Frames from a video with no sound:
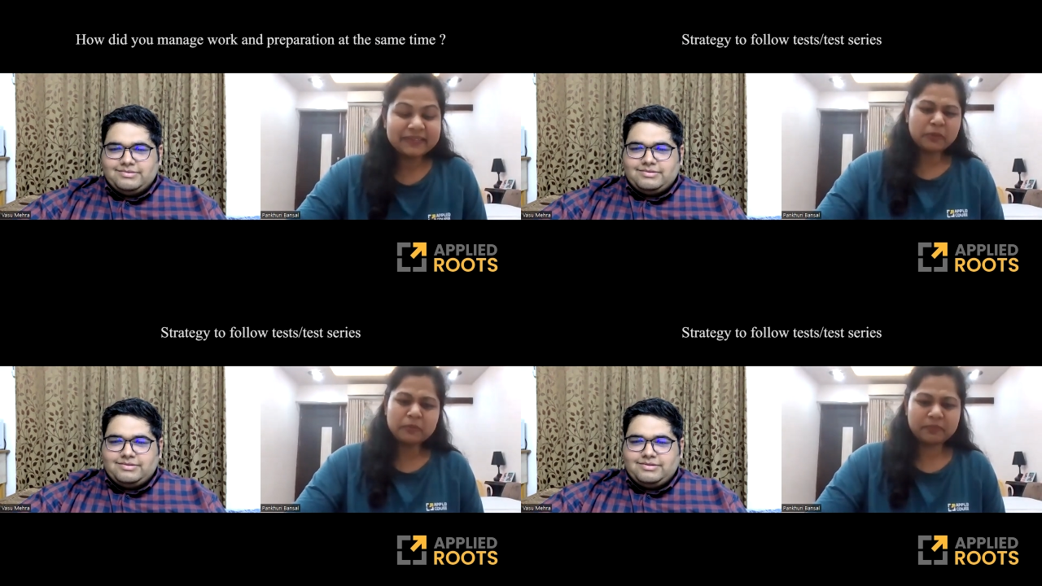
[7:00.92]

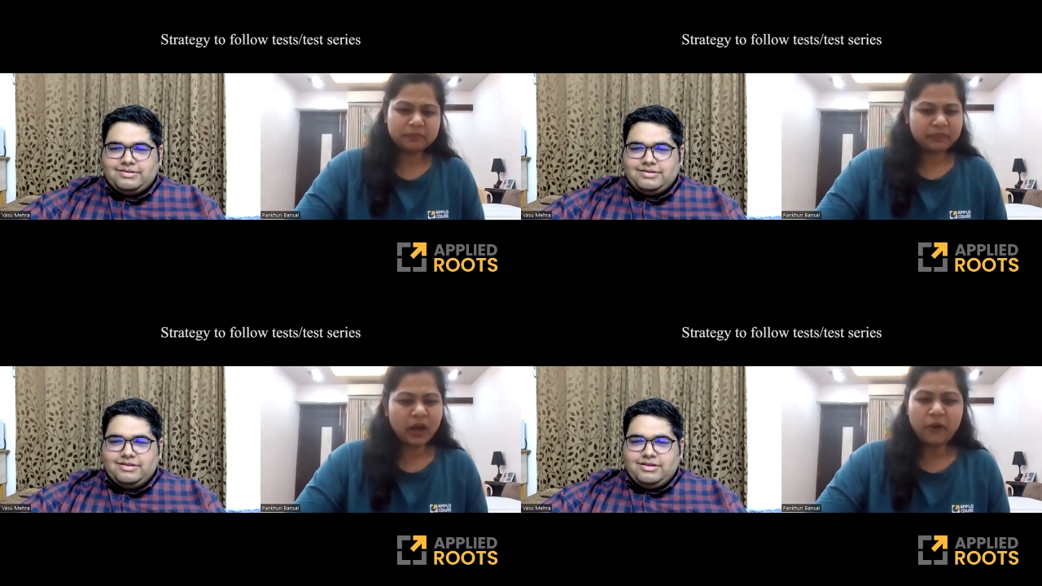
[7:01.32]
Speaker 1: So
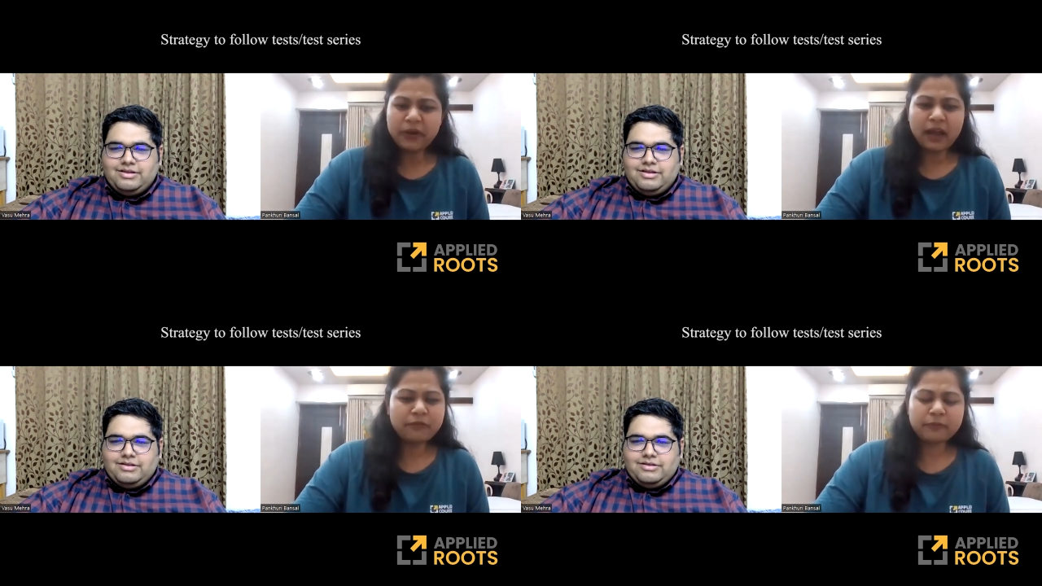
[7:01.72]
how
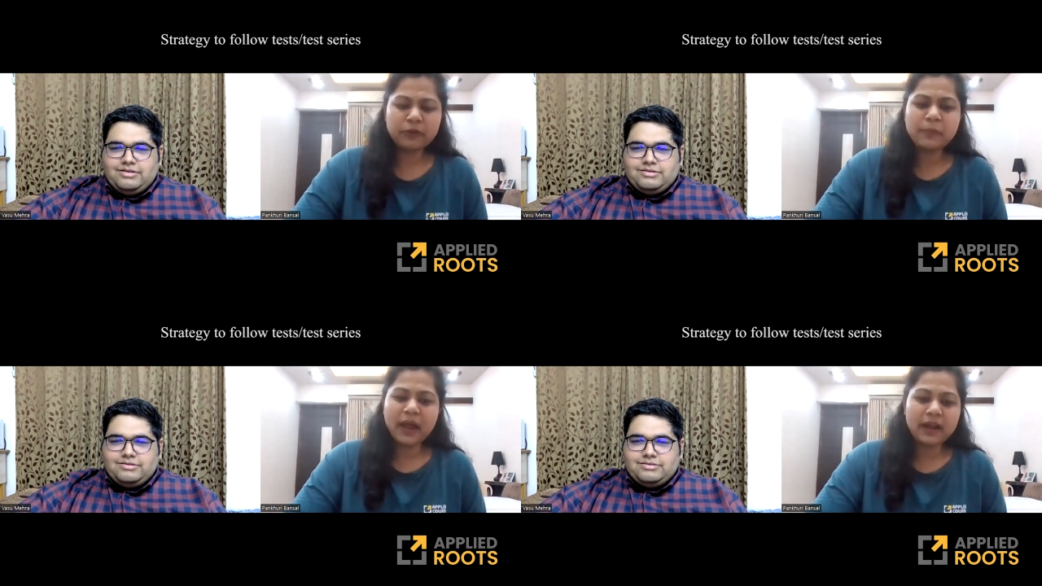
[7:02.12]
have you
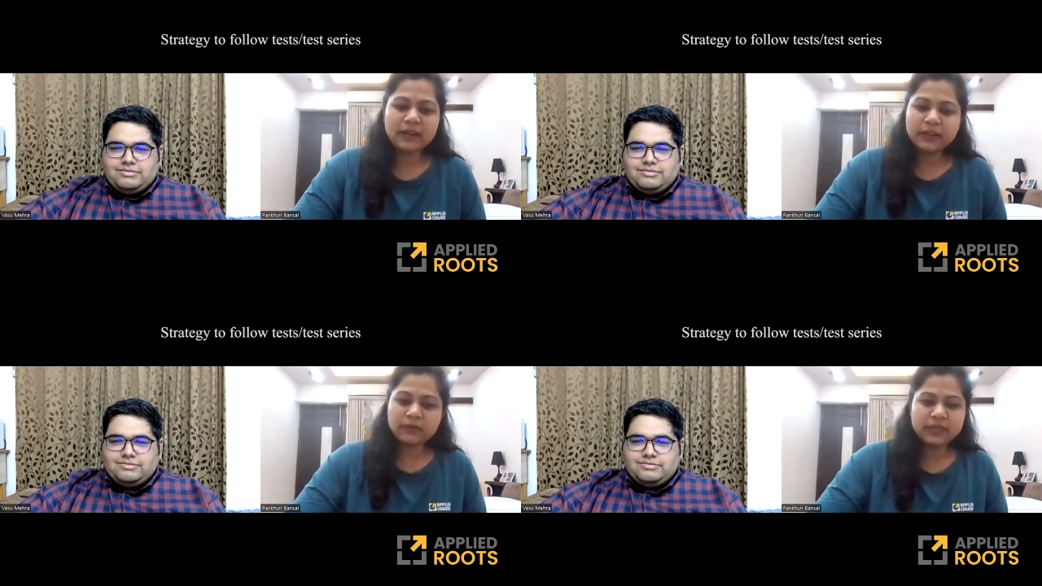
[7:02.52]
planned
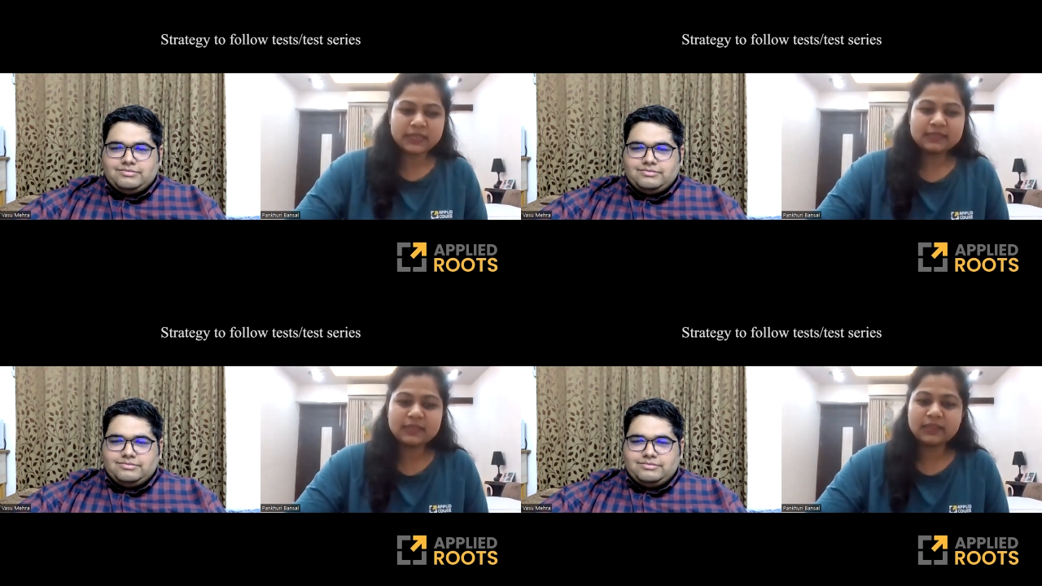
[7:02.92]
your
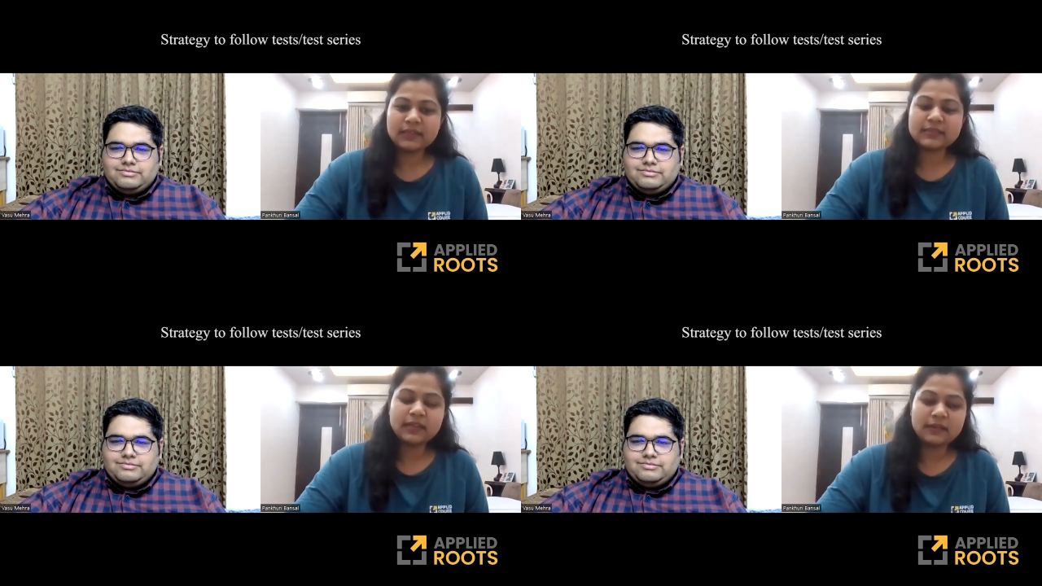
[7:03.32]
test
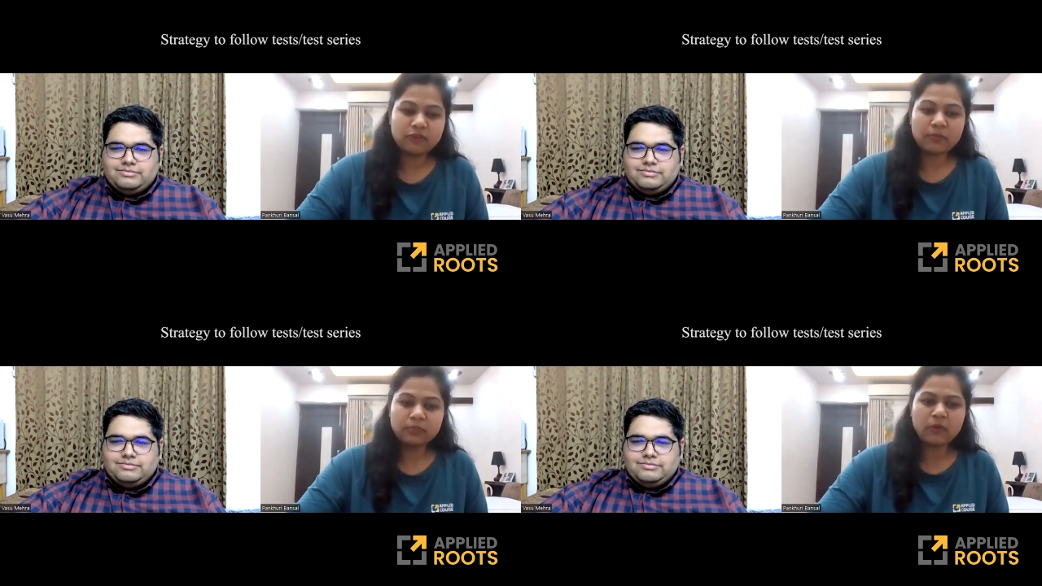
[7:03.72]
series? Like
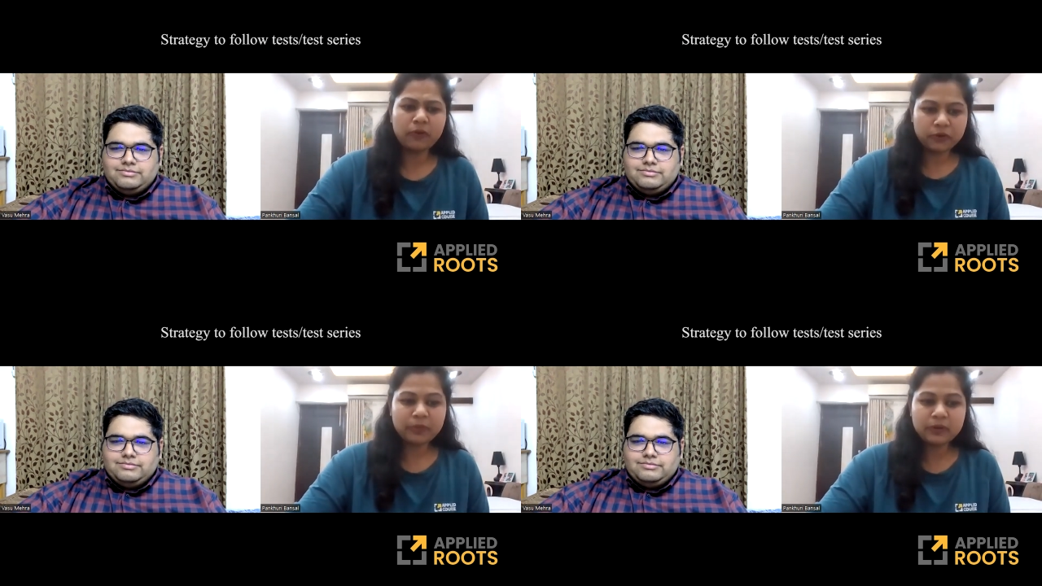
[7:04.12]
from
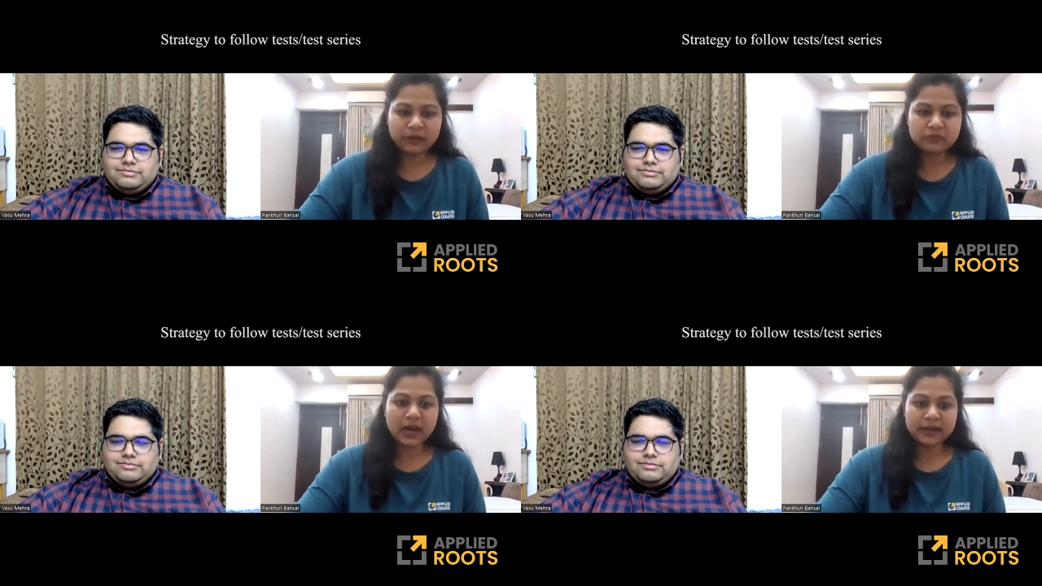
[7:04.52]
October, you
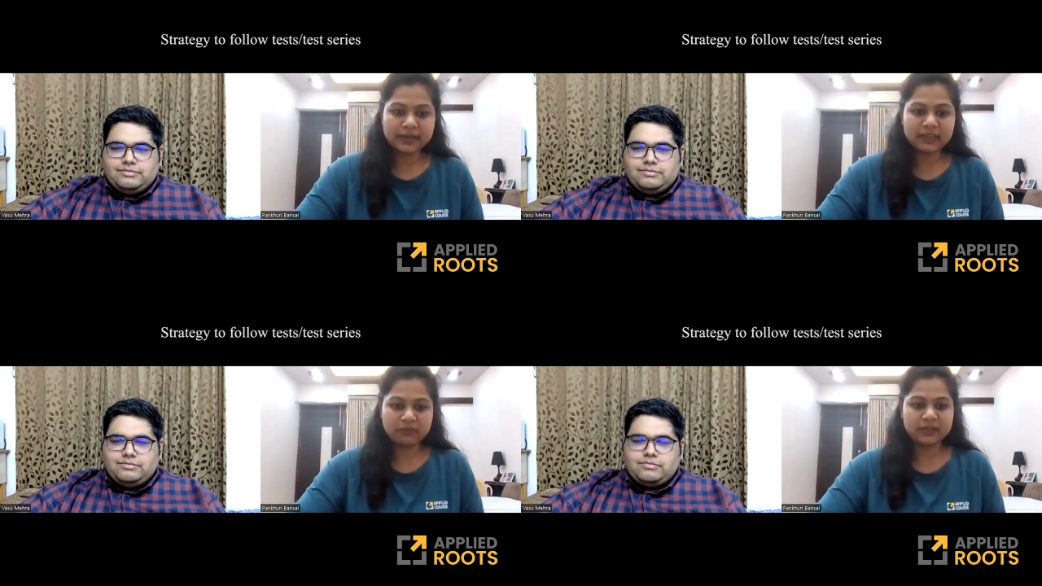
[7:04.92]
have
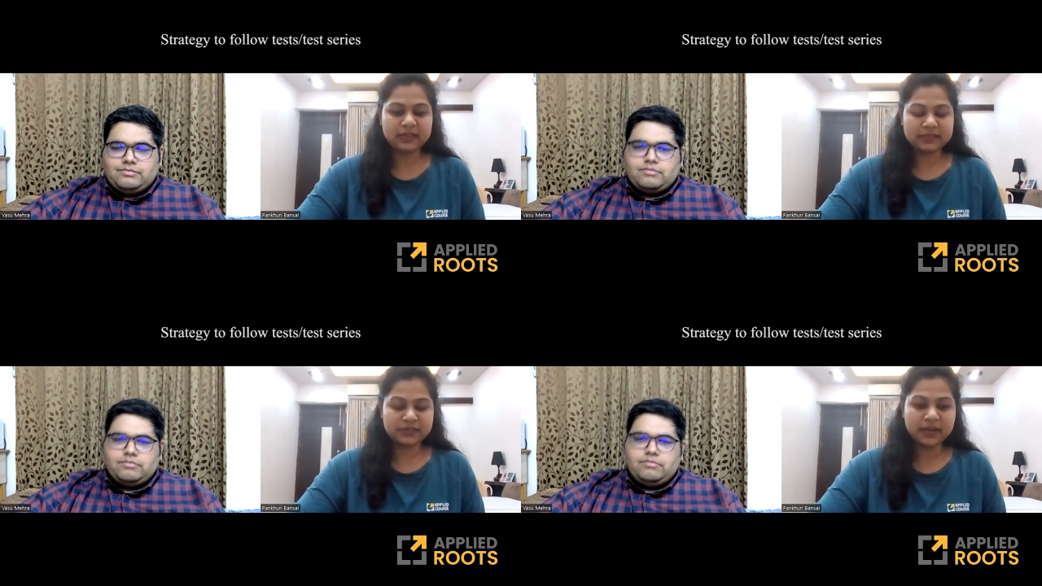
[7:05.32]
started giving
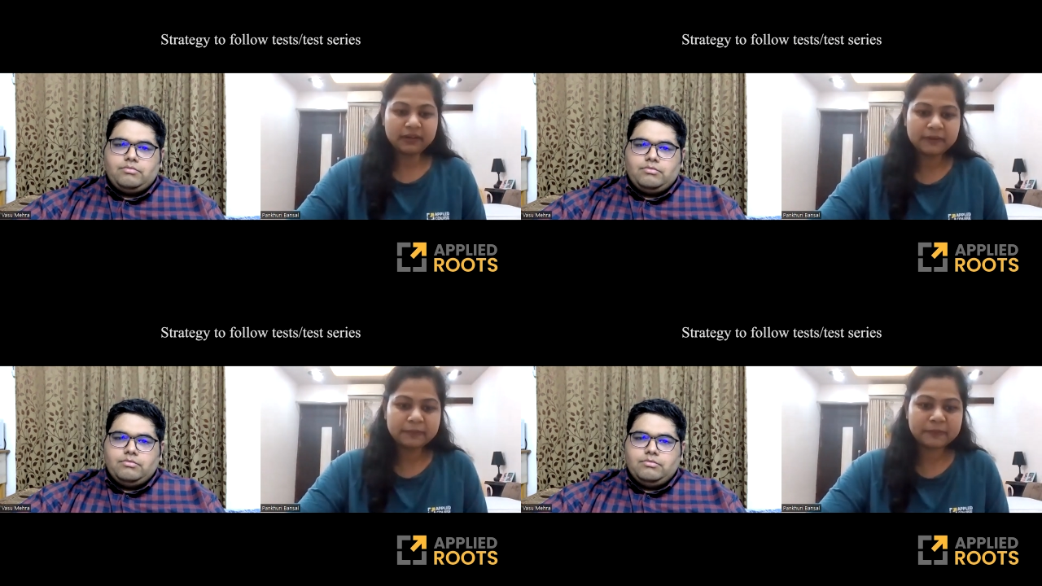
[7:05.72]
tests, right?